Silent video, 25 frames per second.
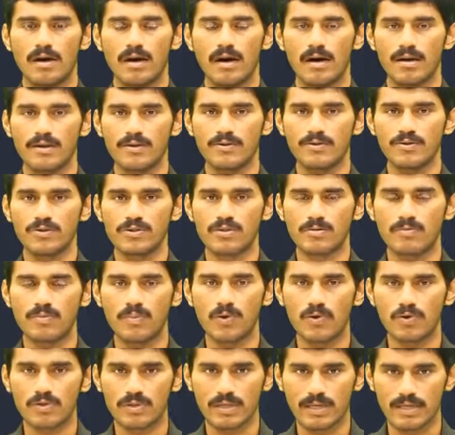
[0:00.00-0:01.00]
are used
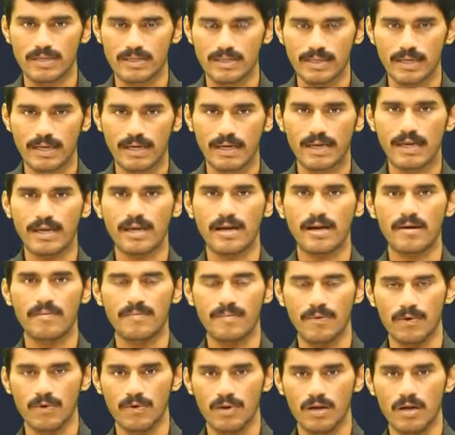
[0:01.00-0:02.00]
both in singular
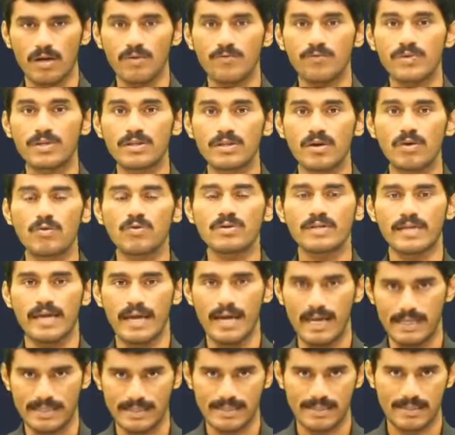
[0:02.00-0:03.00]
and plural without
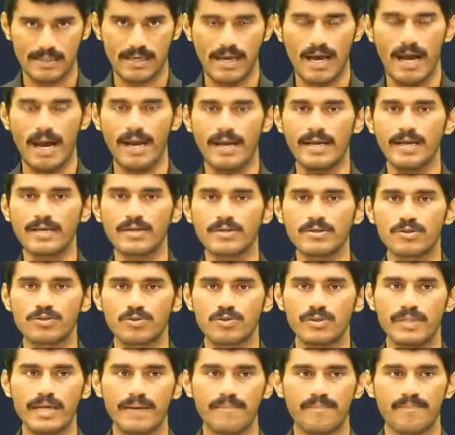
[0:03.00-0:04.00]
S adding
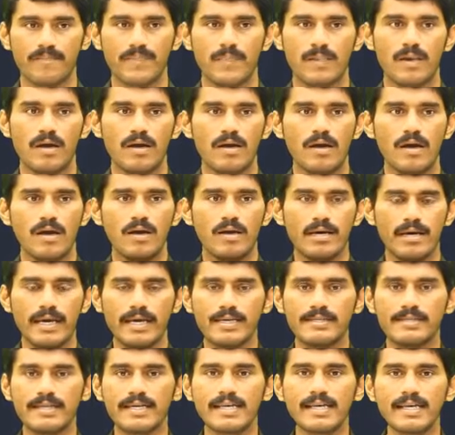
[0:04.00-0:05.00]
to them.
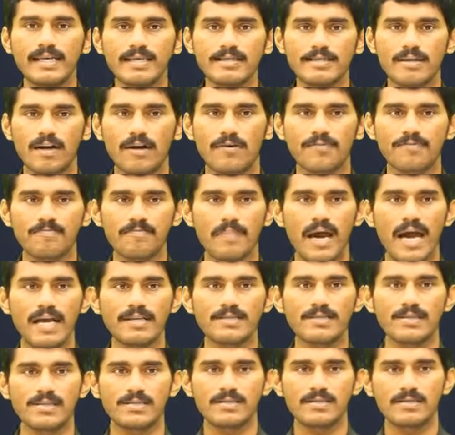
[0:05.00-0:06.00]
A series of
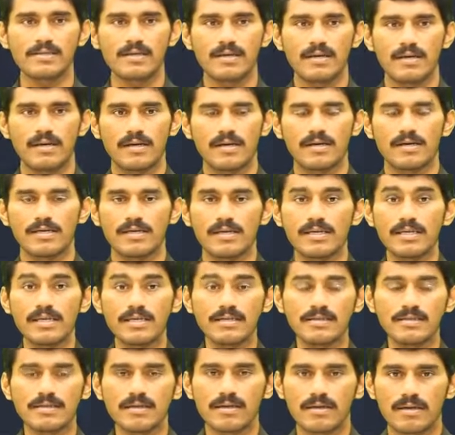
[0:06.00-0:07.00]
matches
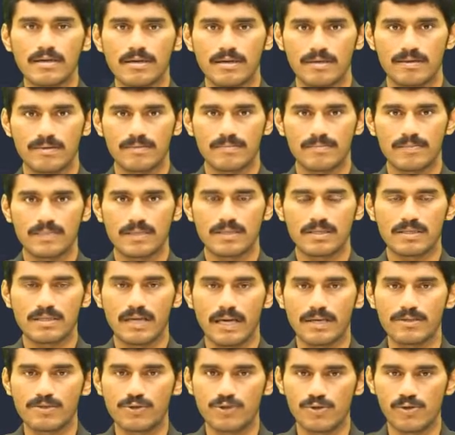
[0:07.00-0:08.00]
is
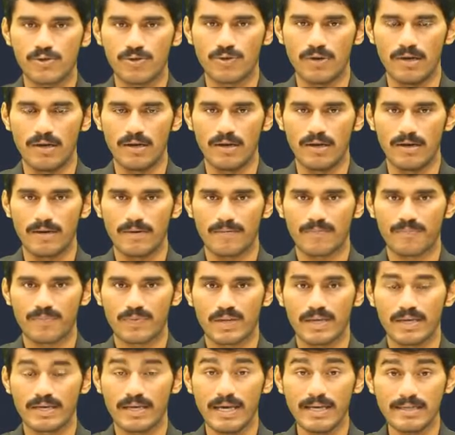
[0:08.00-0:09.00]
scheduled.
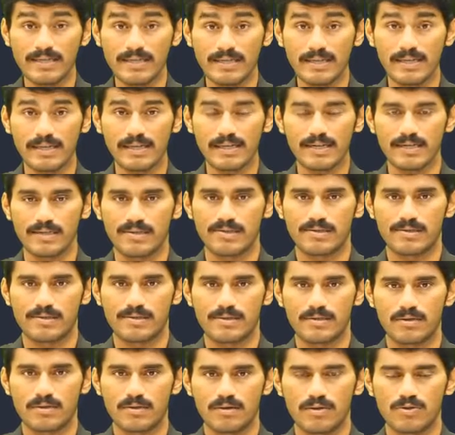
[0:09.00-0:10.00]
A
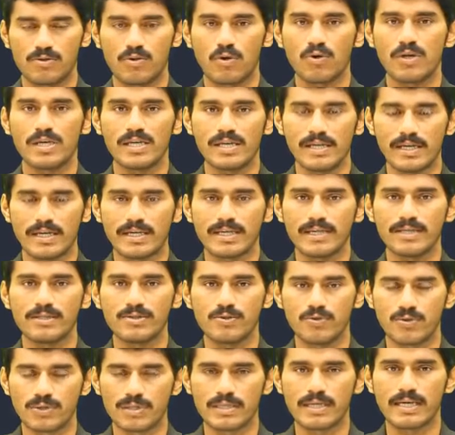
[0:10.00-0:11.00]
series. So here it is
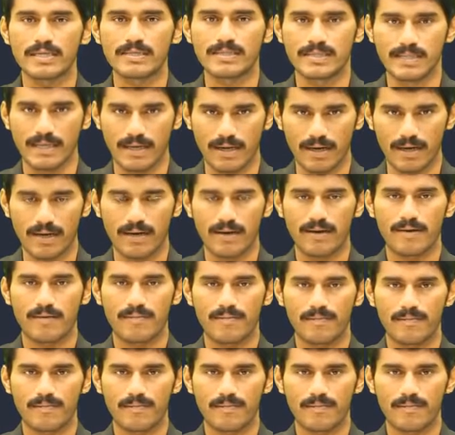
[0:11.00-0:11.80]
used as singular.